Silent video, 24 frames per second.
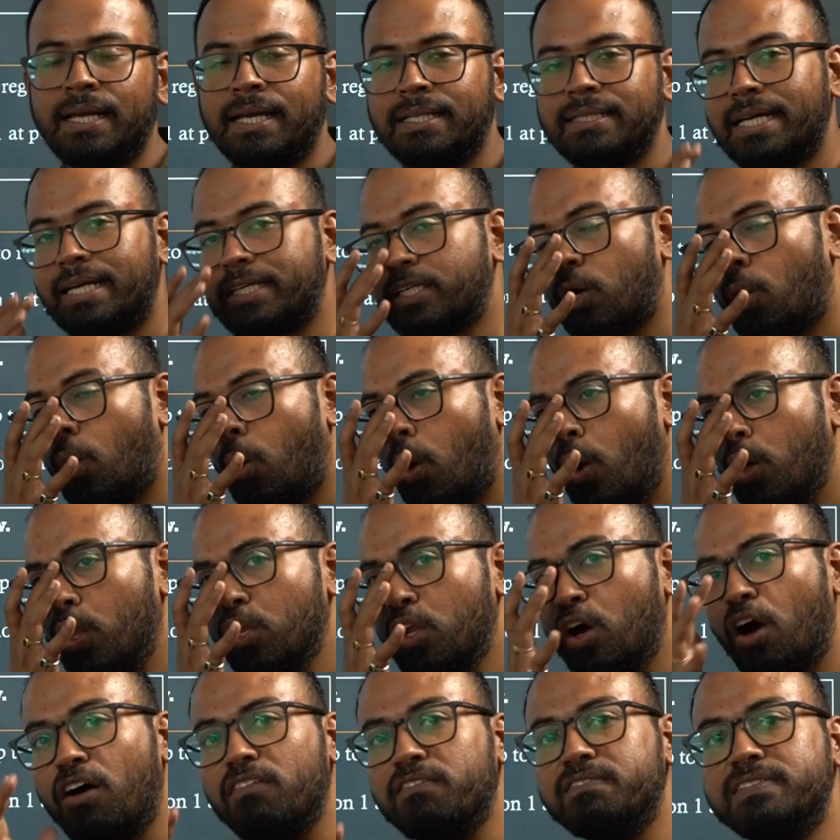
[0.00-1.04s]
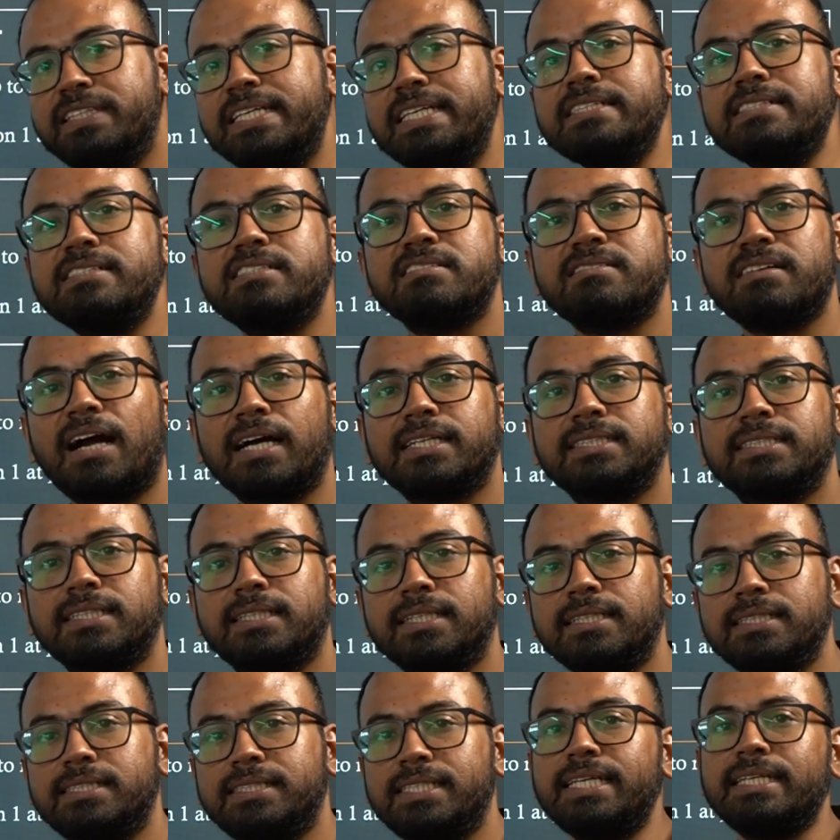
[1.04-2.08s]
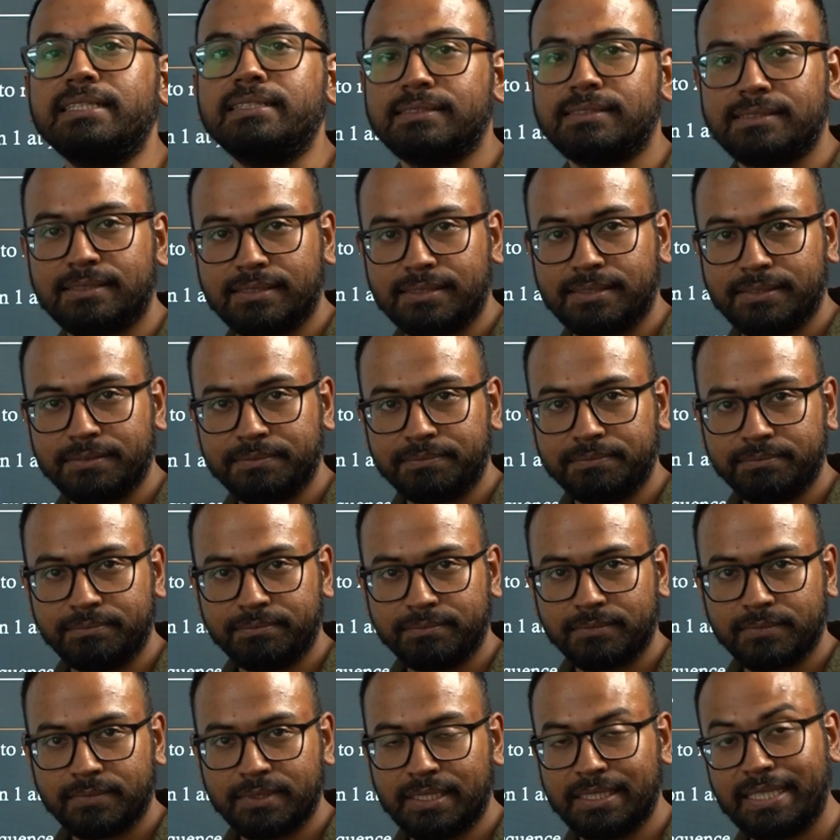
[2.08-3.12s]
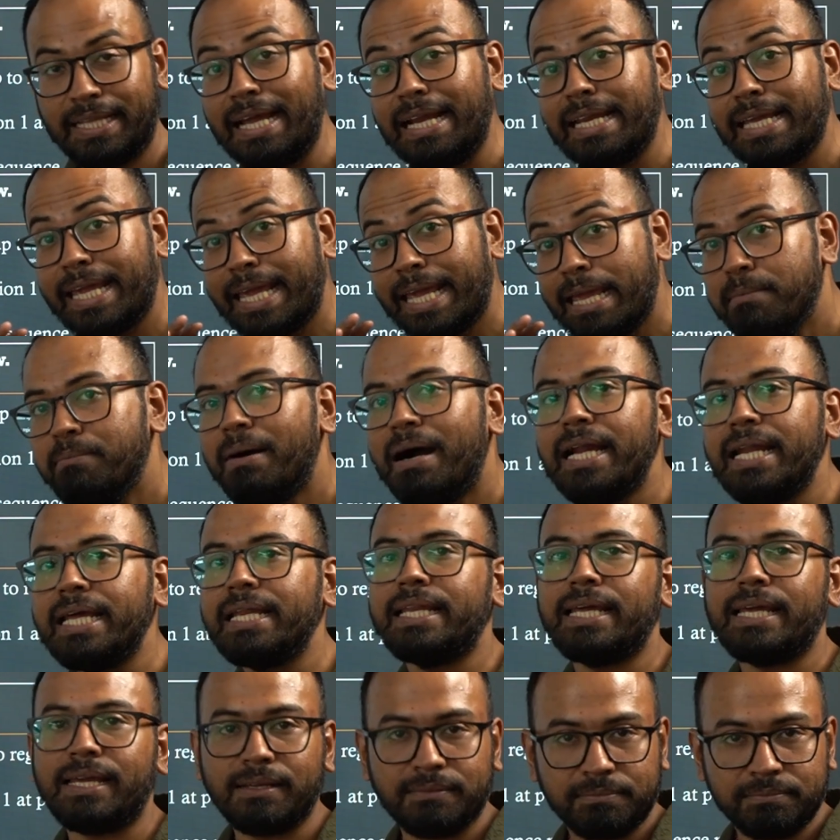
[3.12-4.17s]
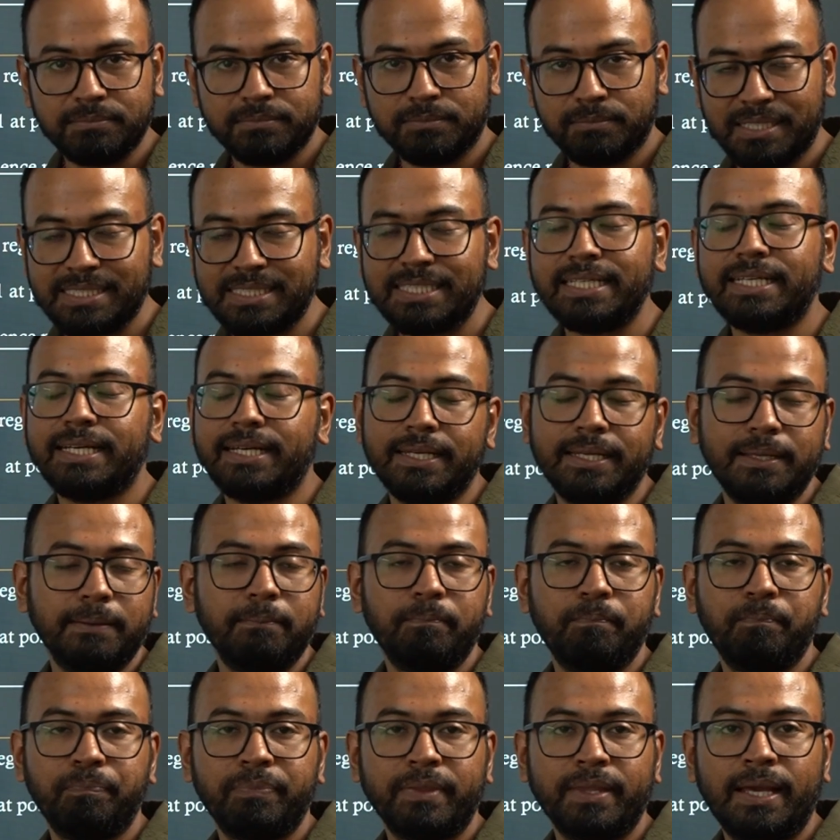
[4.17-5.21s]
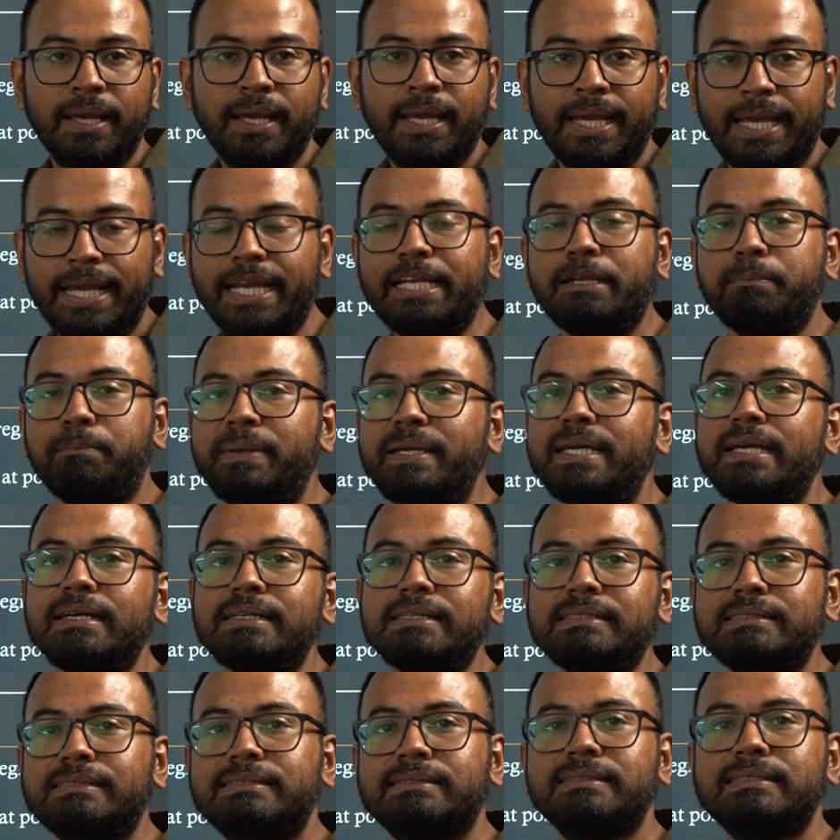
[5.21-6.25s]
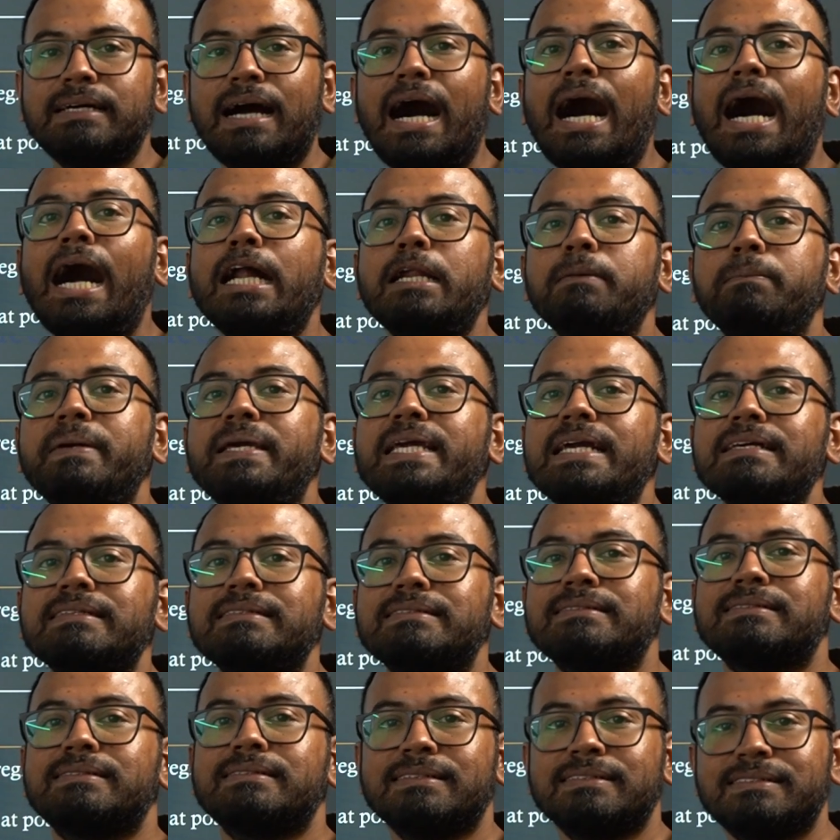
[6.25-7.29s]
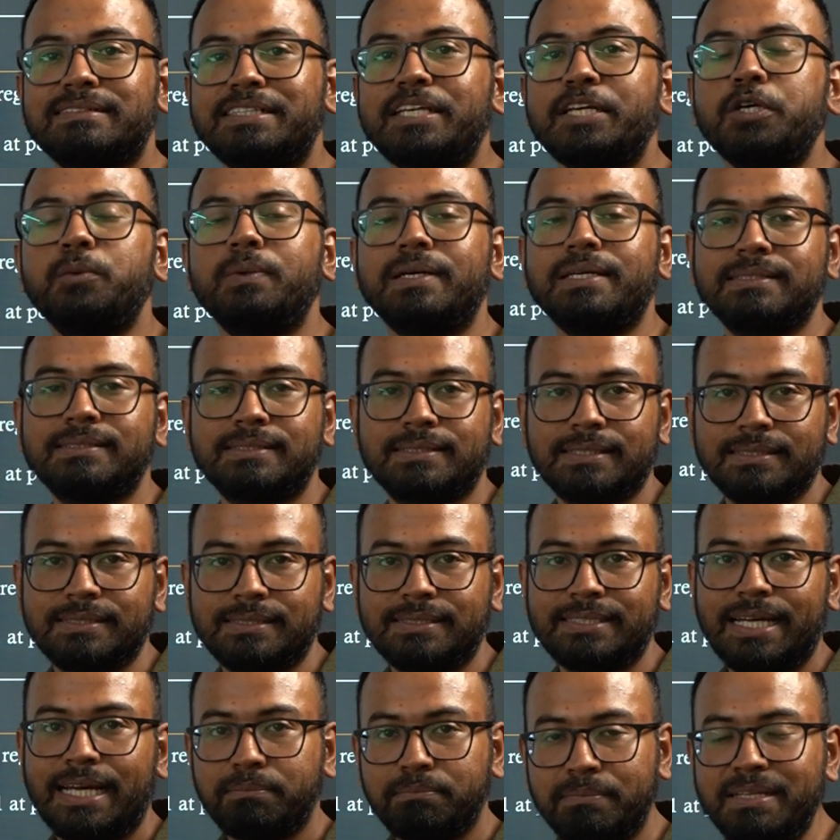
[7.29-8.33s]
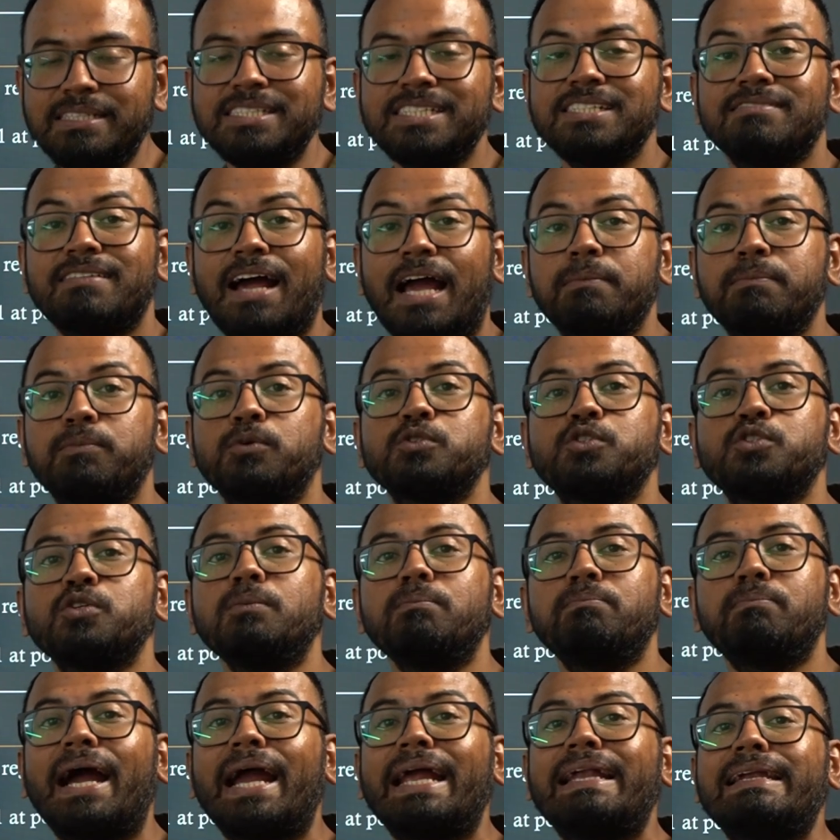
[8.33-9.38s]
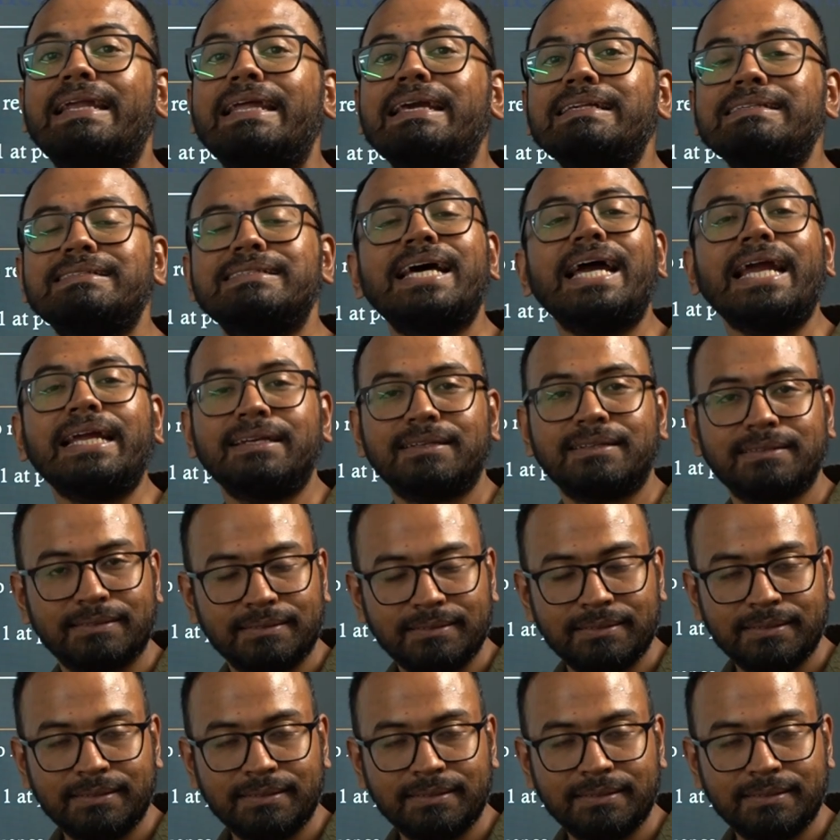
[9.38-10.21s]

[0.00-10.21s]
that all of these structural genes, their mRNA basically, it bears RBS sequences, that means ribosome binding site.